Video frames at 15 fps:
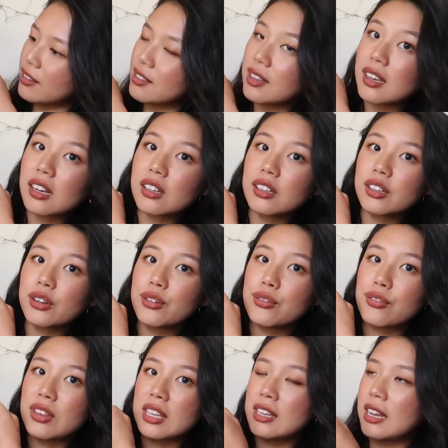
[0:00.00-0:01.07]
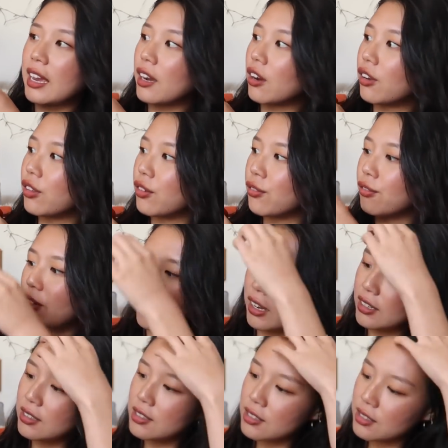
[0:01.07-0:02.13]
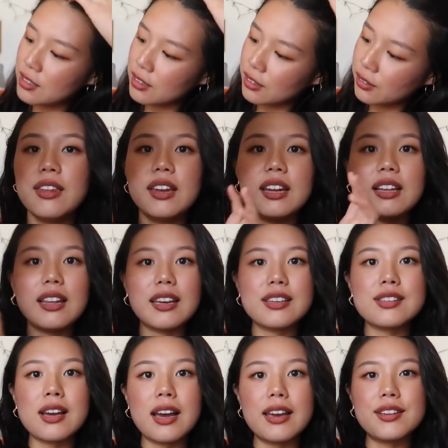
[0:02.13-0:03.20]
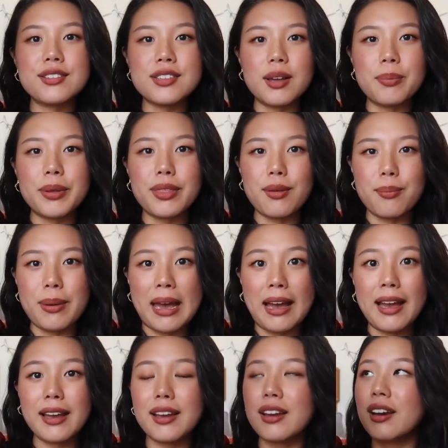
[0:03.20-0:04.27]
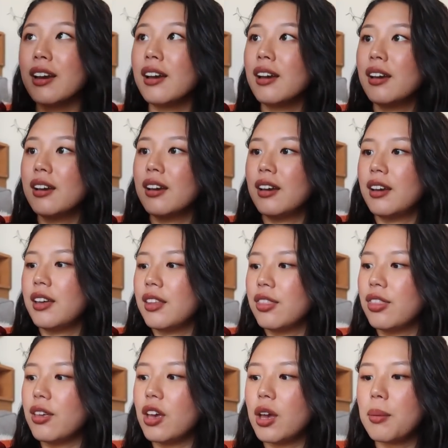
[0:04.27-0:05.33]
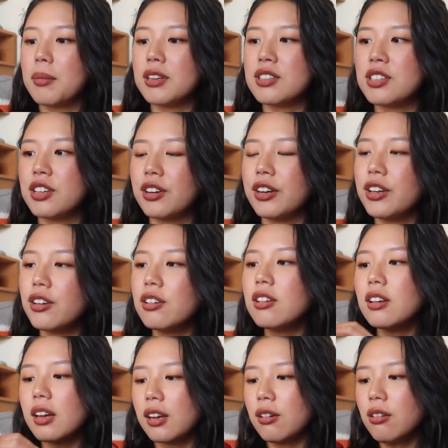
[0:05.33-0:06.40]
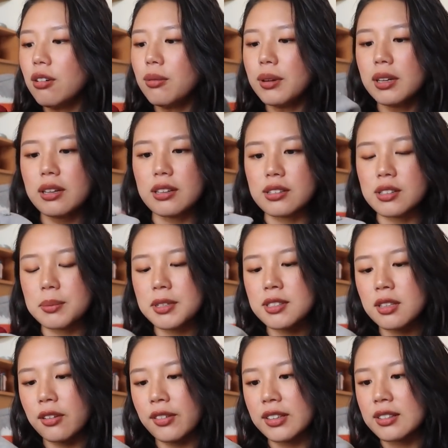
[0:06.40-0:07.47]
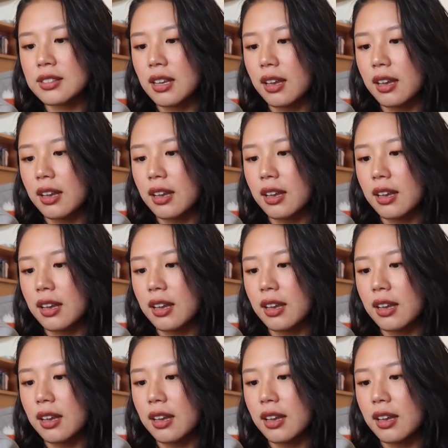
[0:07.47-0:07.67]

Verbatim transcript: has like a little v-neck on the front and then it like ties up in the back the material, I don't know what it is. Let me see if it